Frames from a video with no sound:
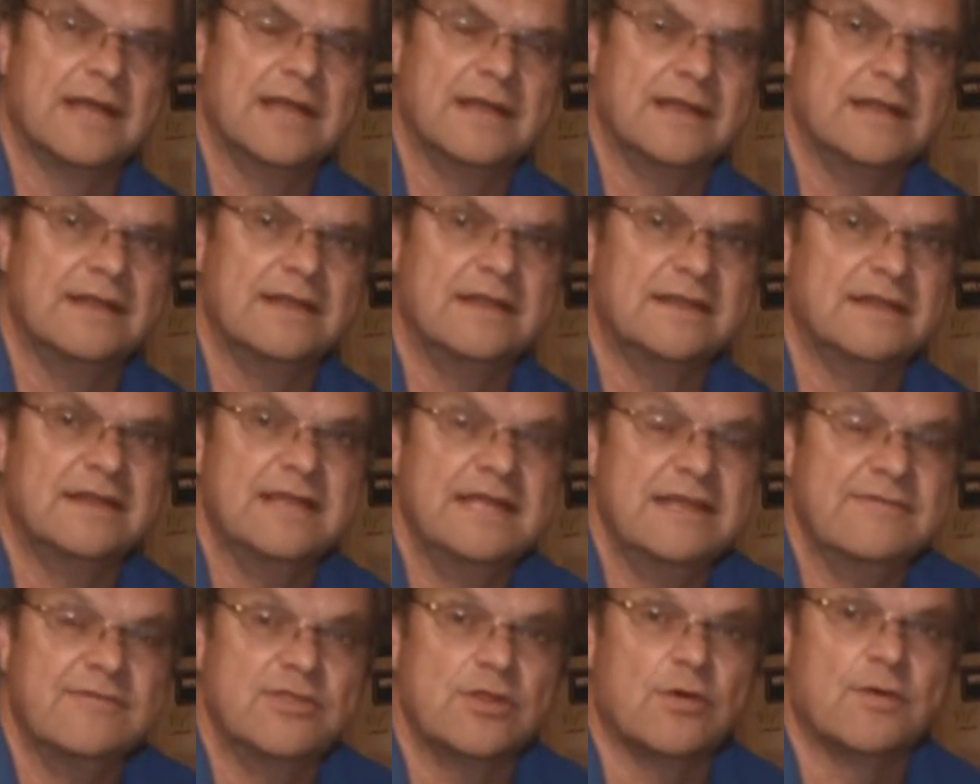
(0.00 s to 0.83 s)
and
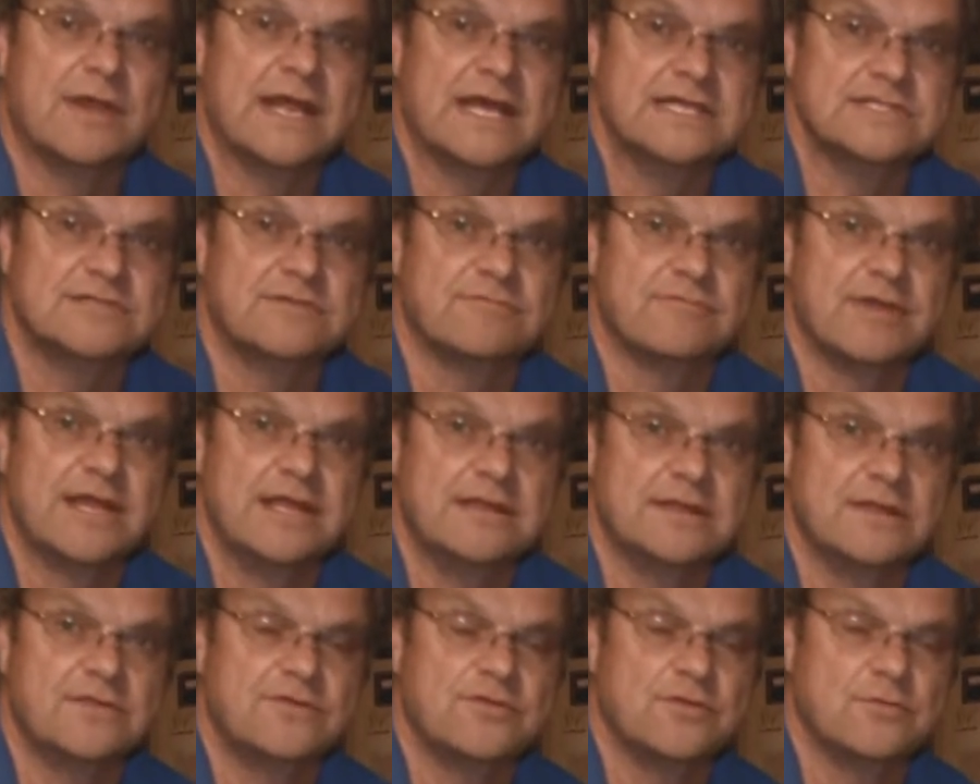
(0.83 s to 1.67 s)
even though it hasn't
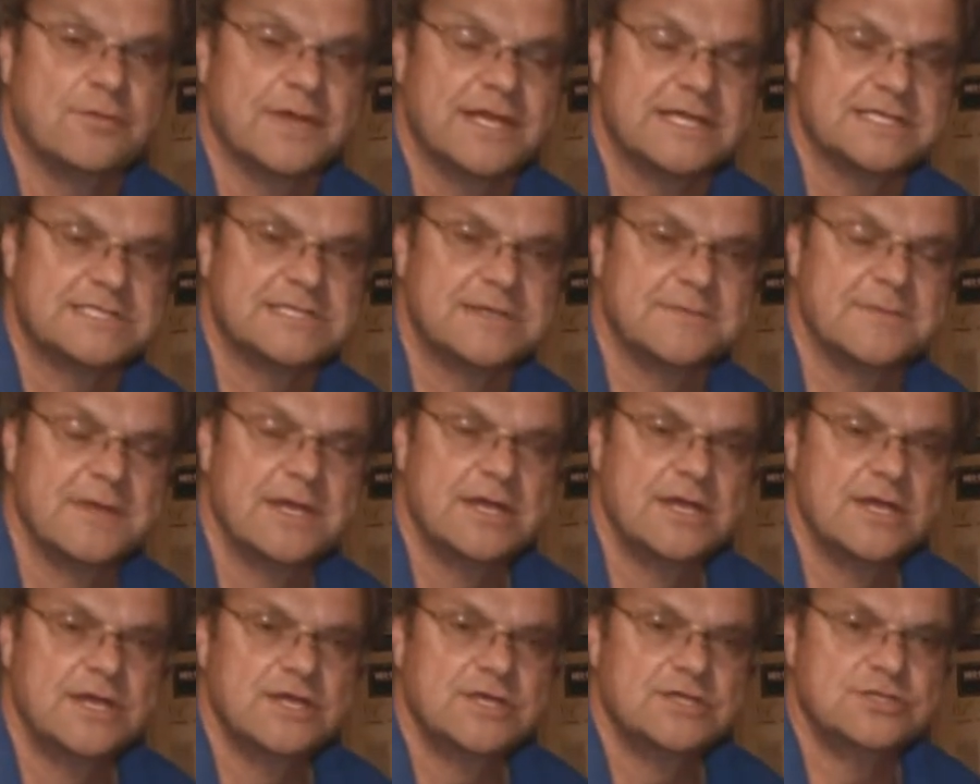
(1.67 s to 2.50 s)
rained in 2 weeks.
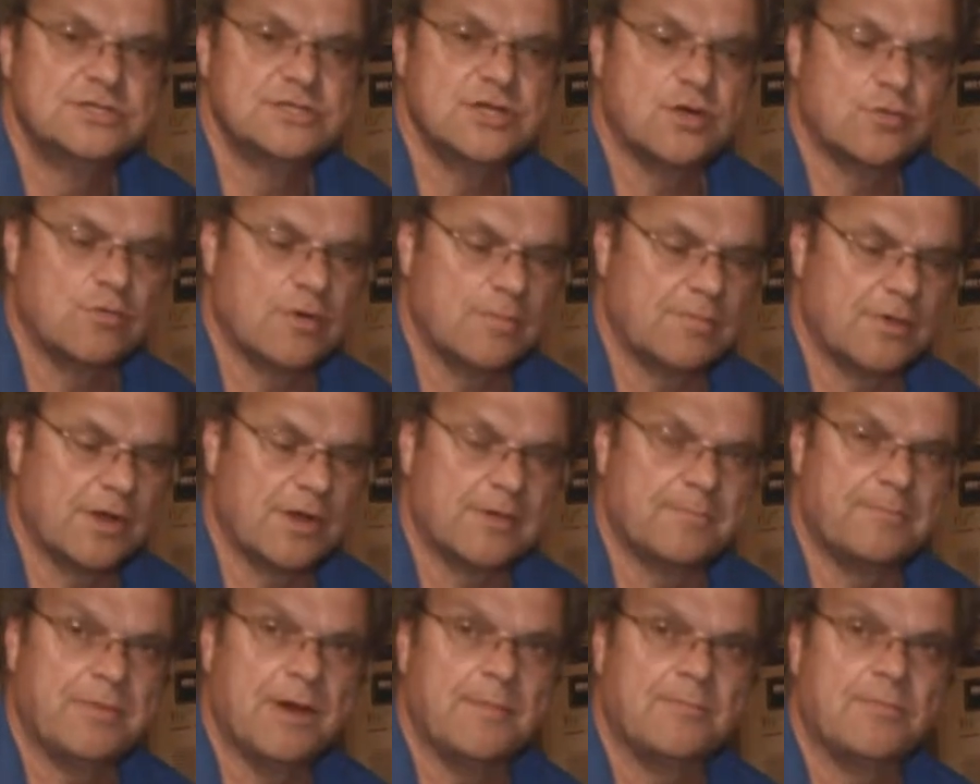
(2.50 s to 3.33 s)
So we're
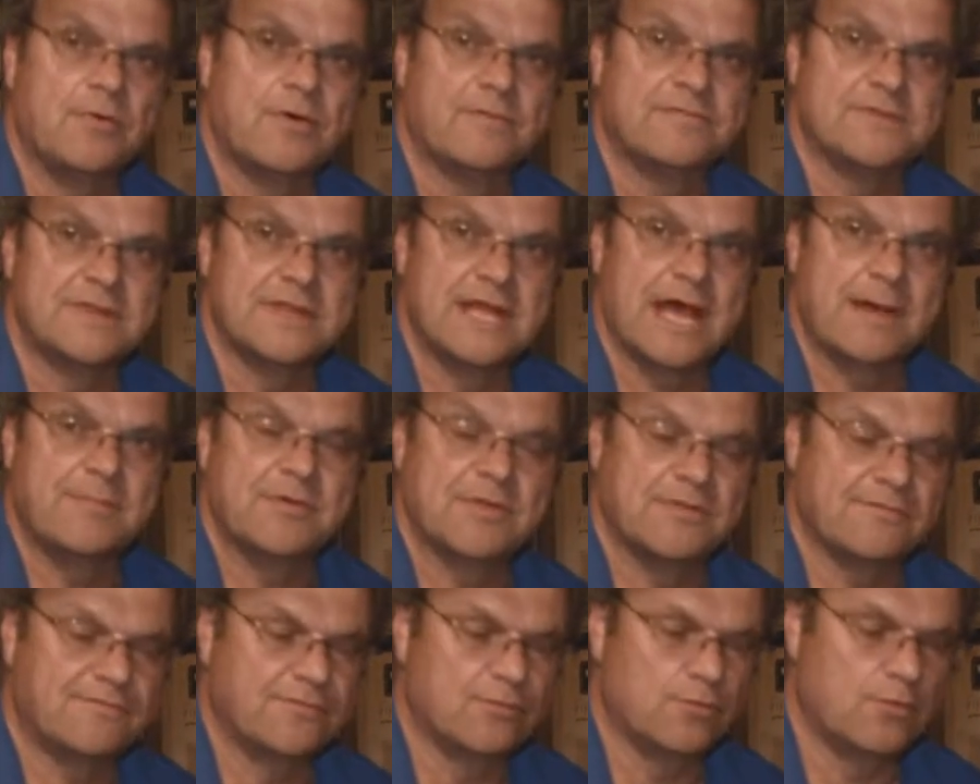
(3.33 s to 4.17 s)
gonna pump off the top
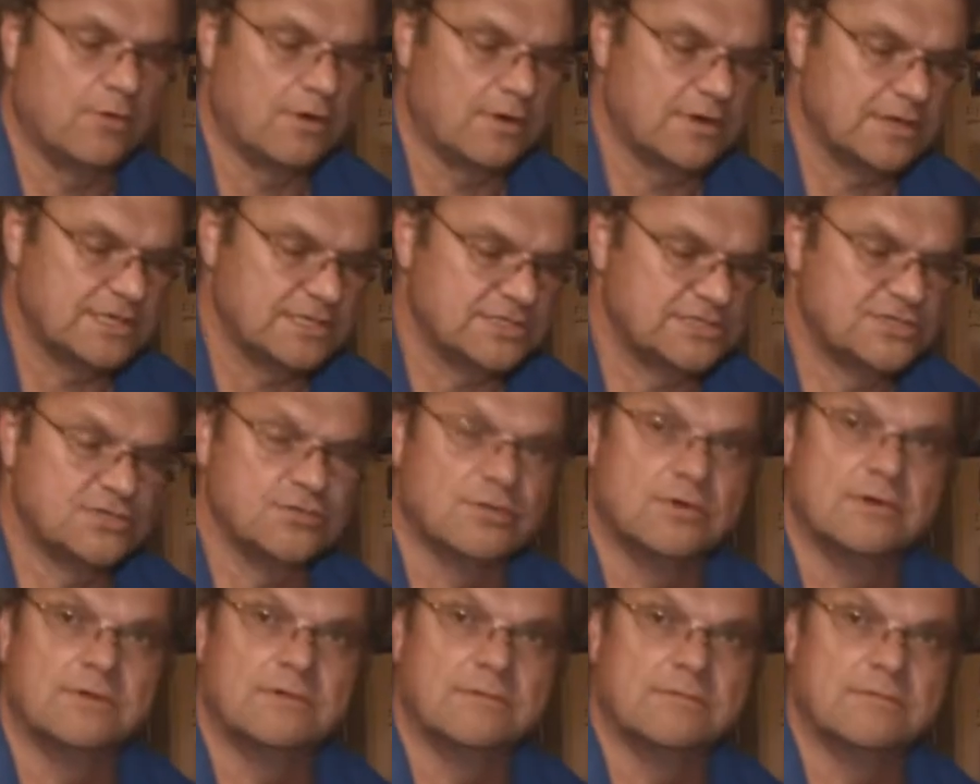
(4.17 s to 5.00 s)
of the floor,
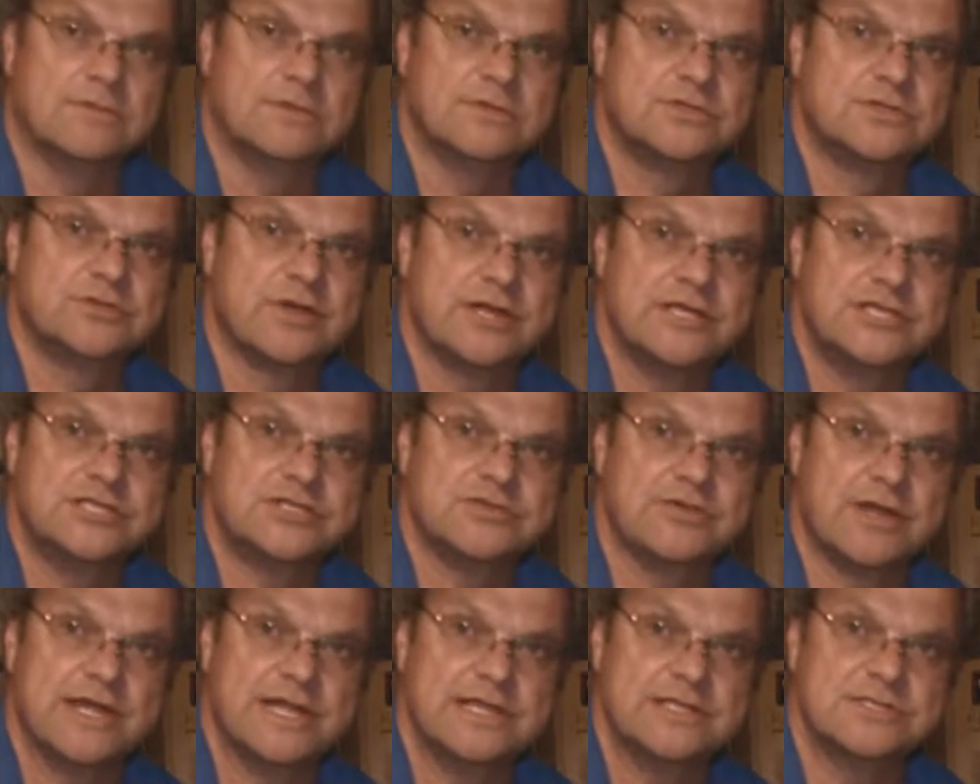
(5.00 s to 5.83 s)
install trench
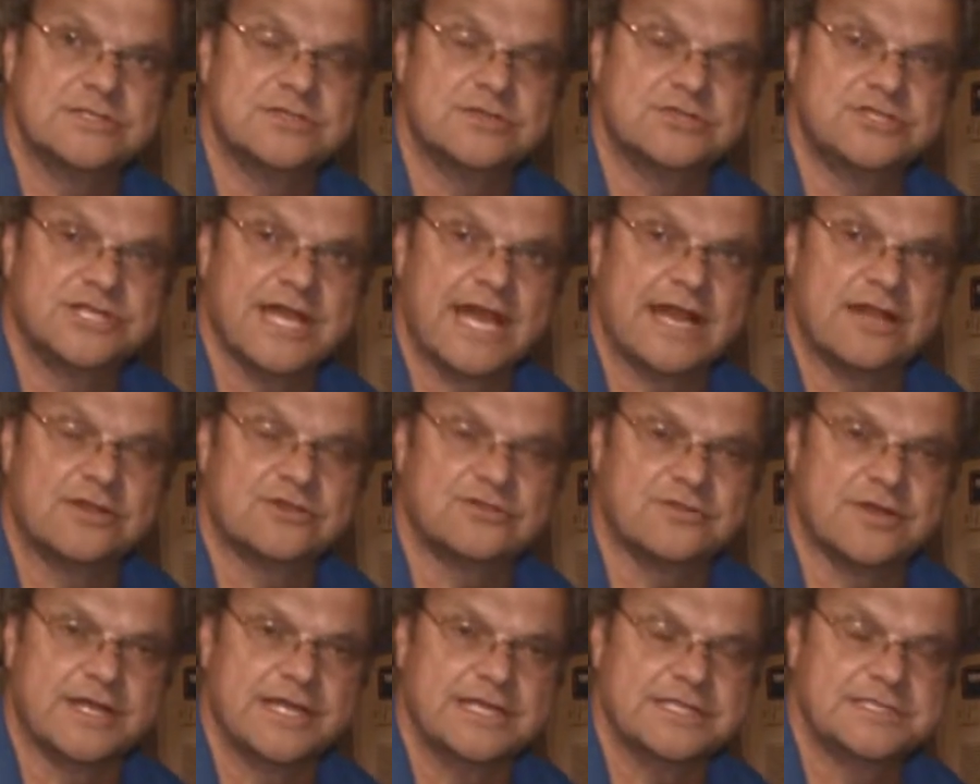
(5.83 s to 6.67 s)
drains or channel
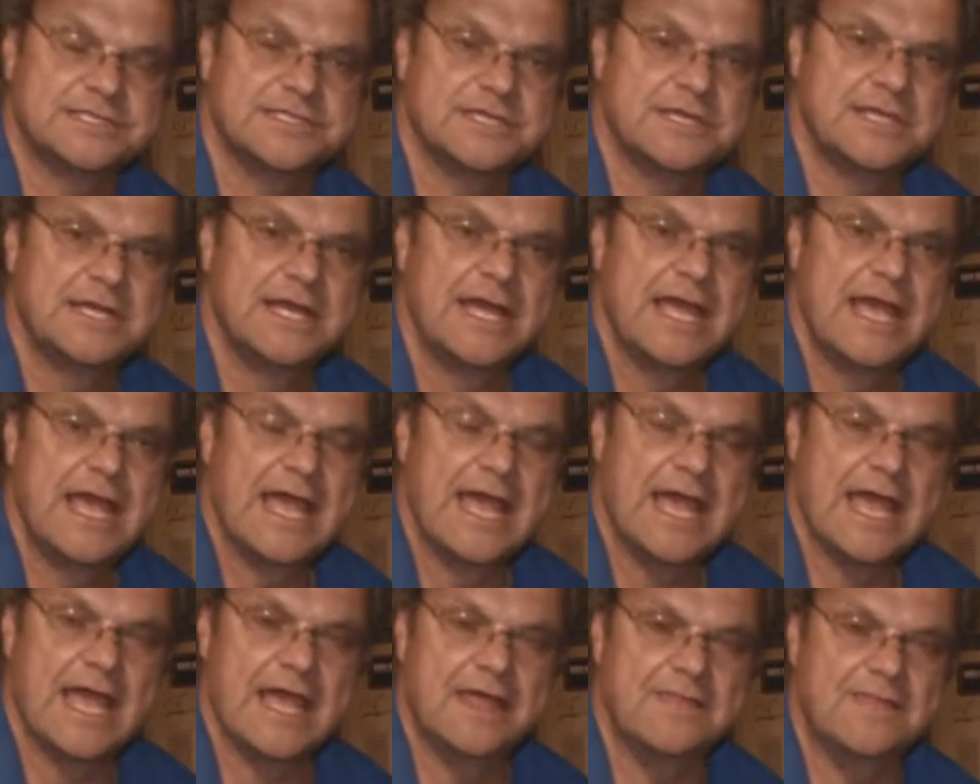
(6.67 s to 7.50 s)
drains,
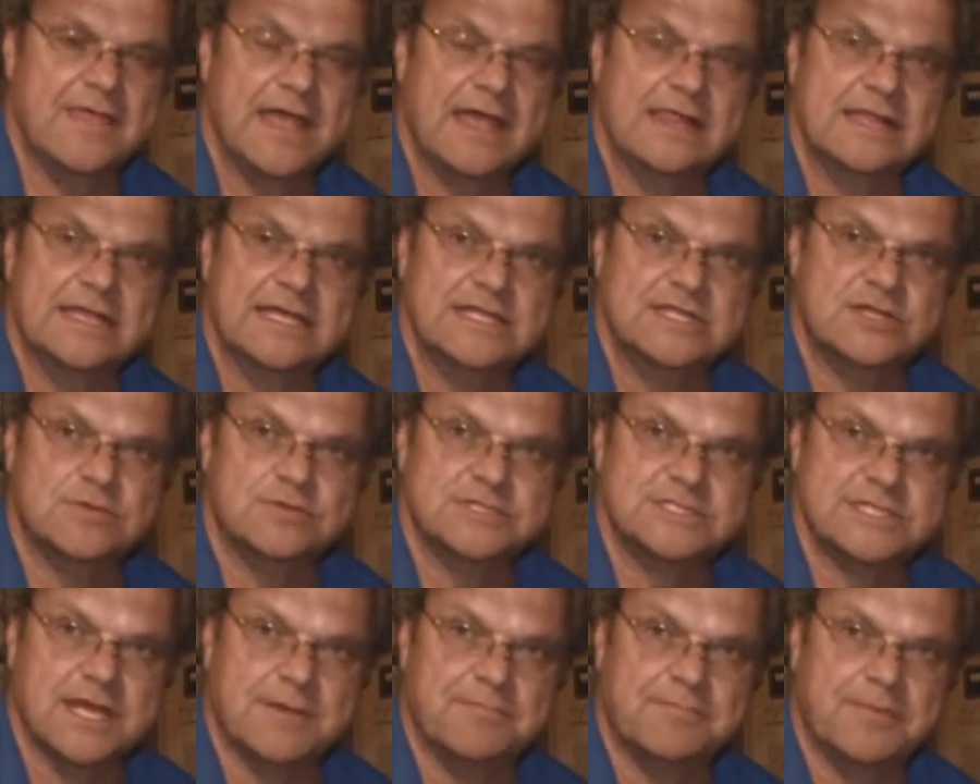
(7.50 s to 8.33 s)
and they lead to
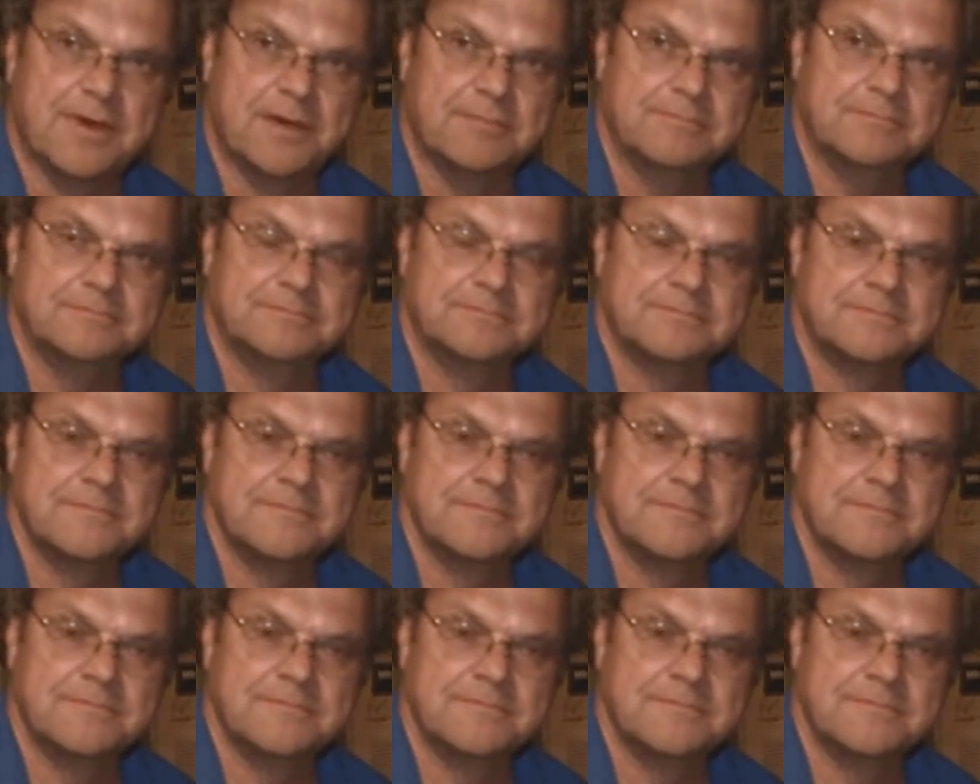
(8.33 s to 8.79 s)
a sump pump.